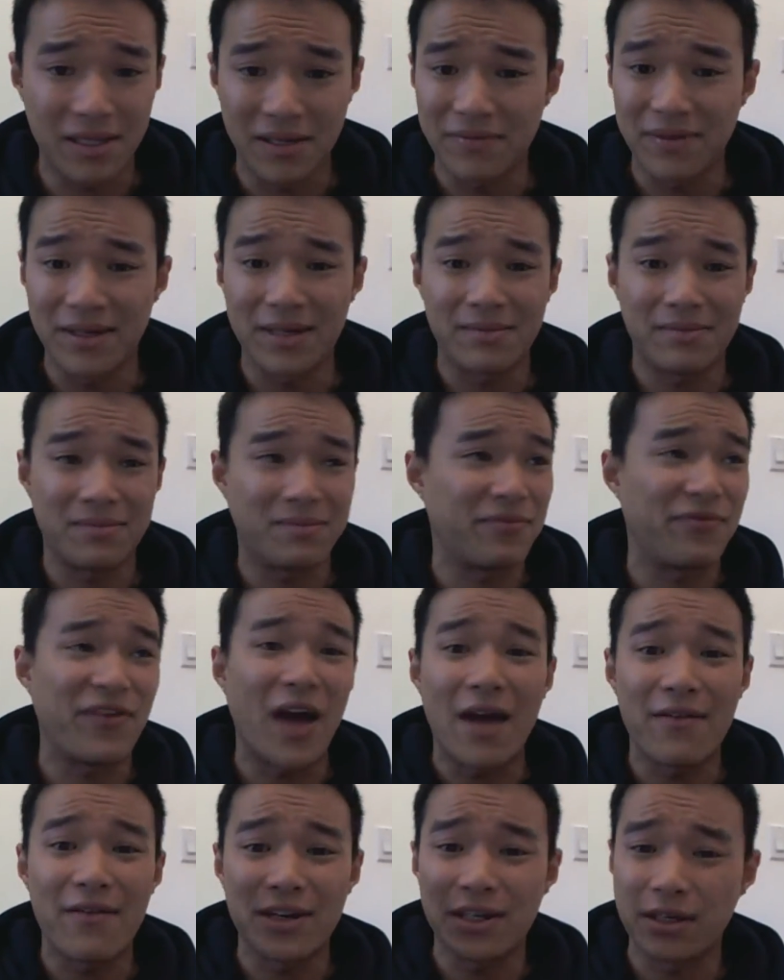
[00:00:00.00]
even
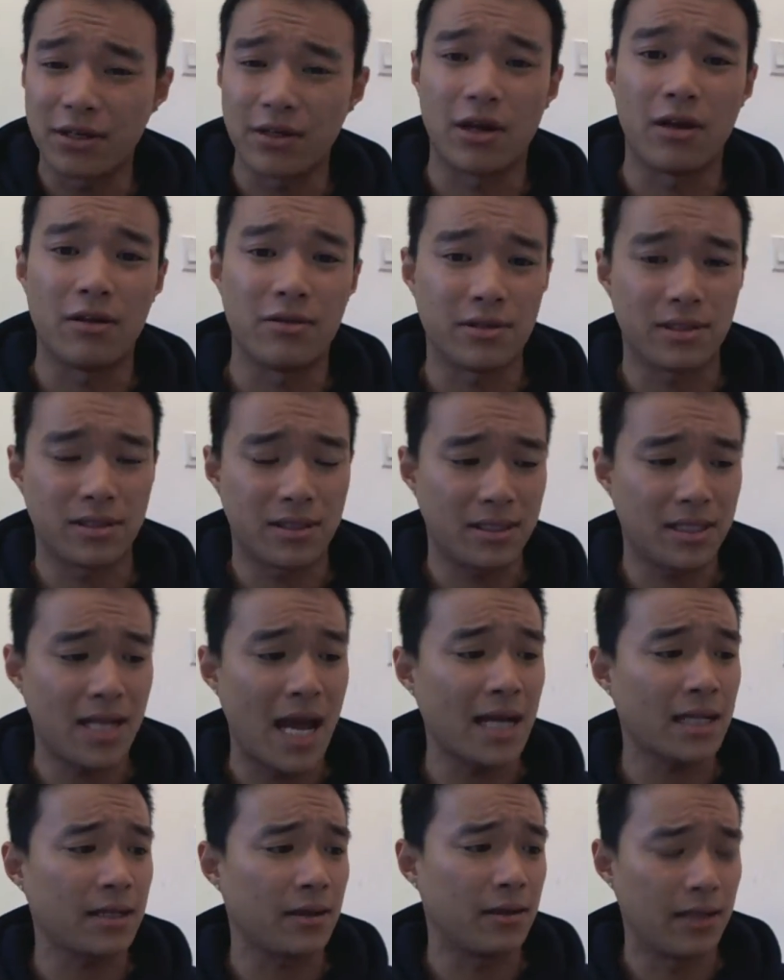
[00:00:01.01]
$500
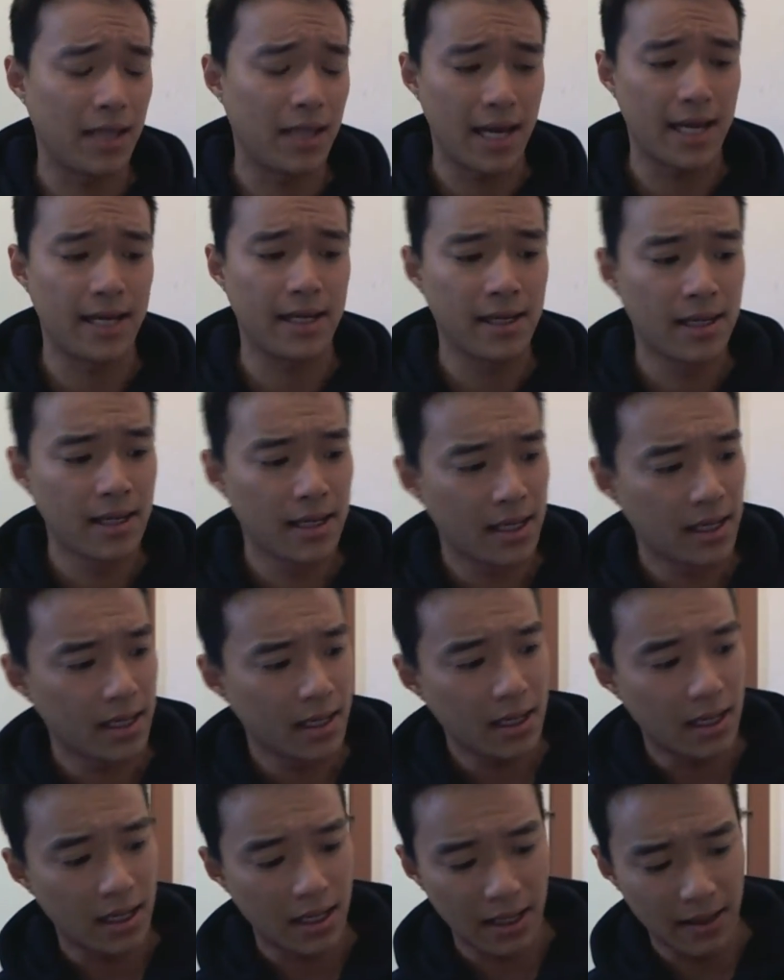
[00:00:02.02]
tactical light.
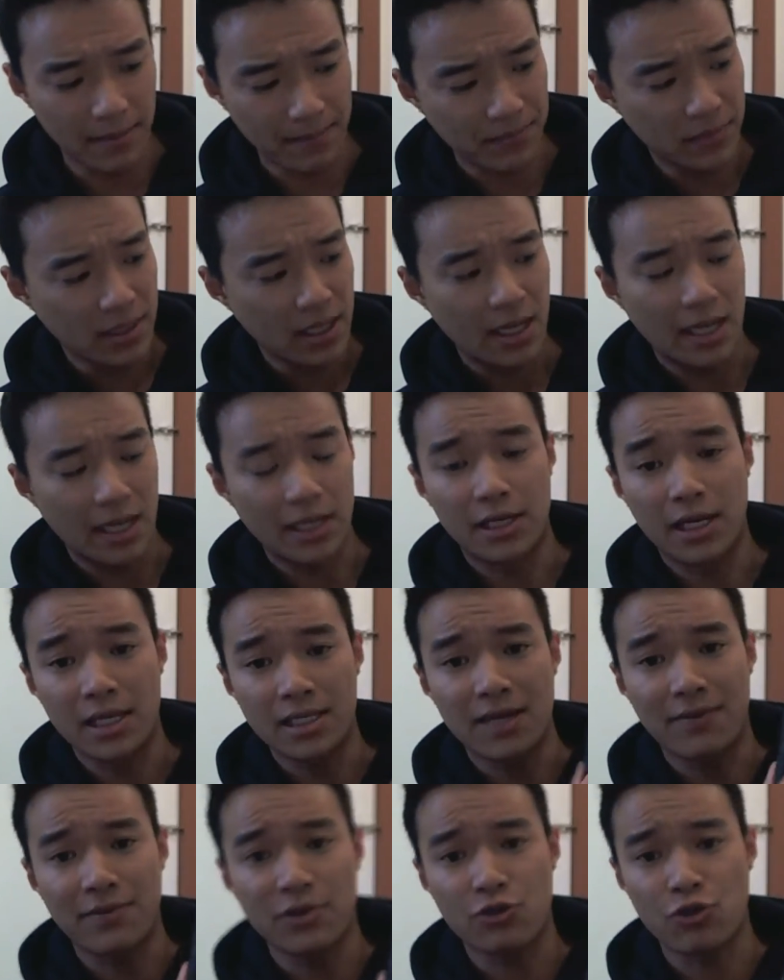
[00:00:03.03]
It
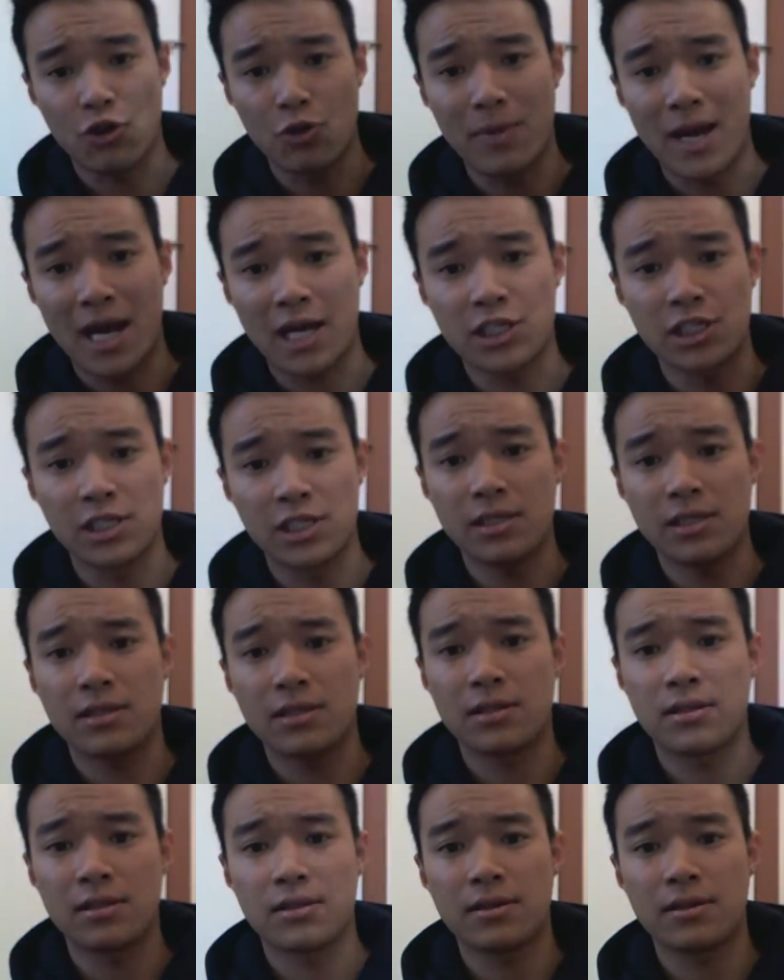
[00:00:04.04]
does have a strobe action.